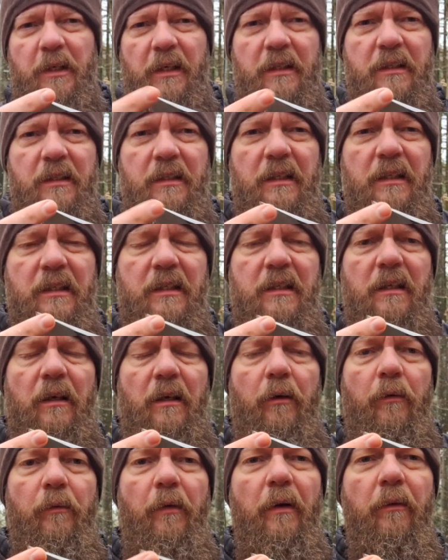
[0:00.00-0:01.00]
this
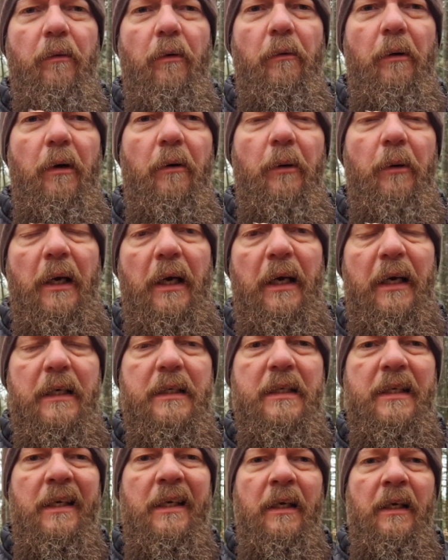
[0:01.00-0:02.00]
very
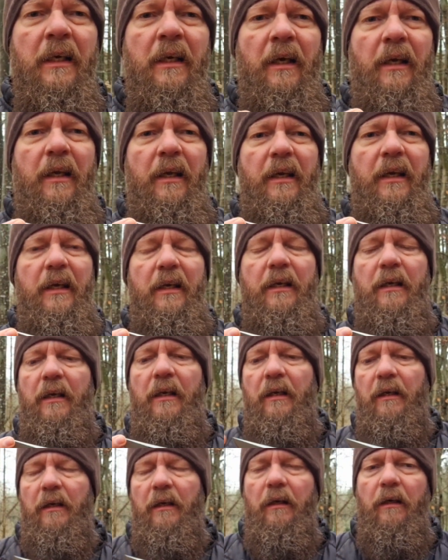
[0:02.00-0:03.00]
hard, and
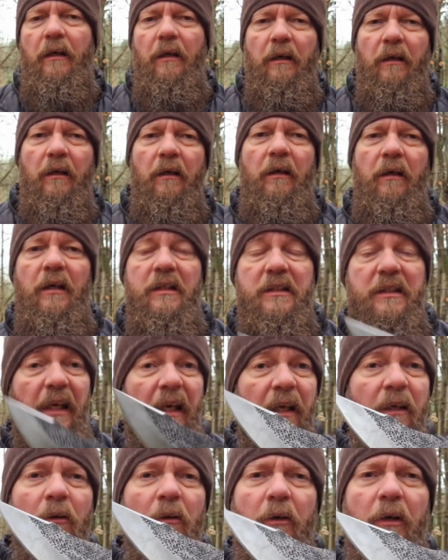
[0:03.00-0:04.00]
I
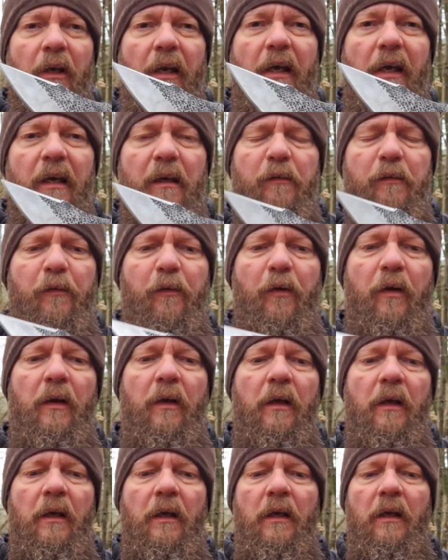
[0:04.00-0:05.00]
stand on the knife
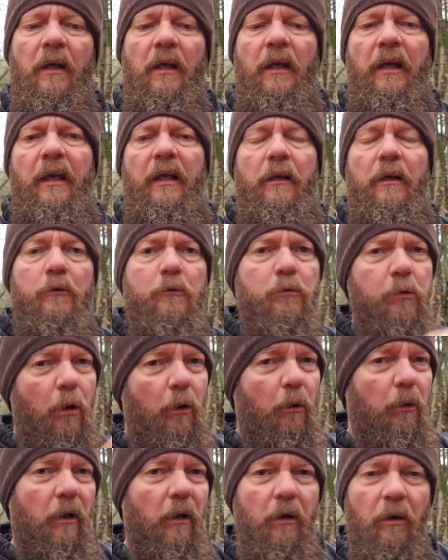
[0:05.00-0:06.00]
and I
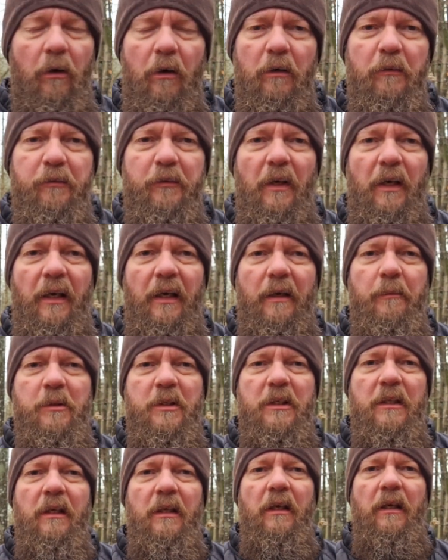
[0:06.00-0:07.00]
throw it a lot of
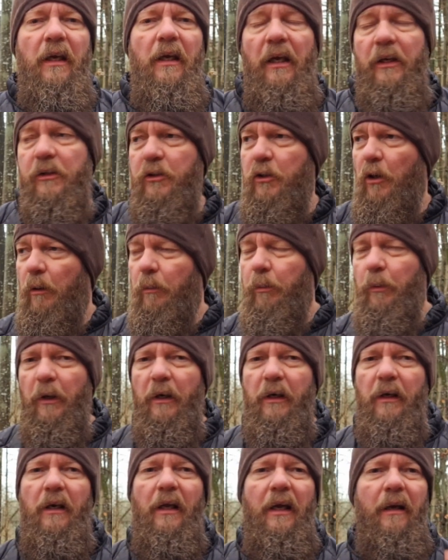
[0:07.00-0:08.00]
times. I chop
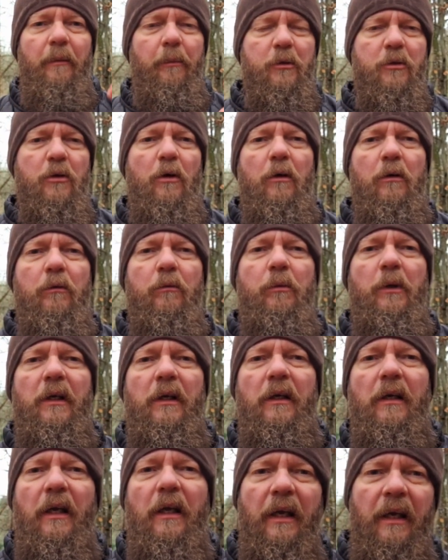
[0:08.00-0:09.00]
with it, I baton with
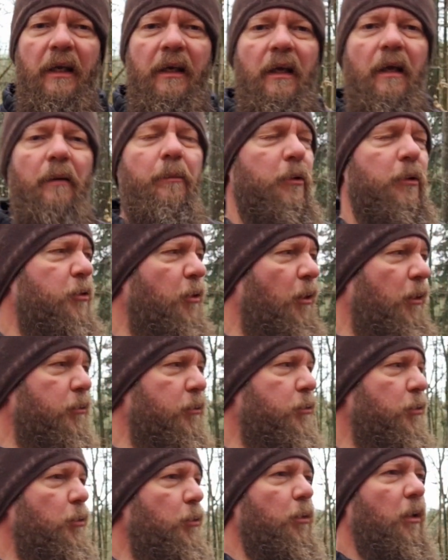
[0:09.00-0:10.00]
it, and I baton
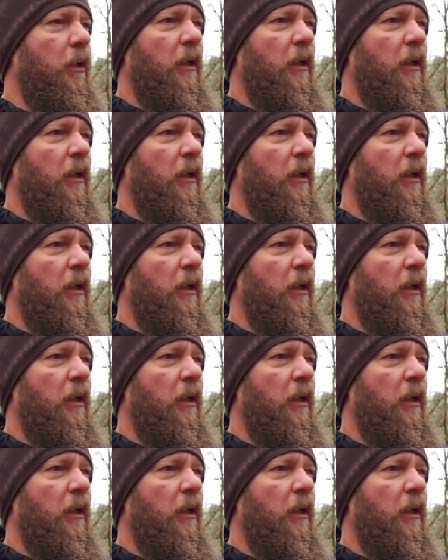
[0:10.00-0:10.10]
to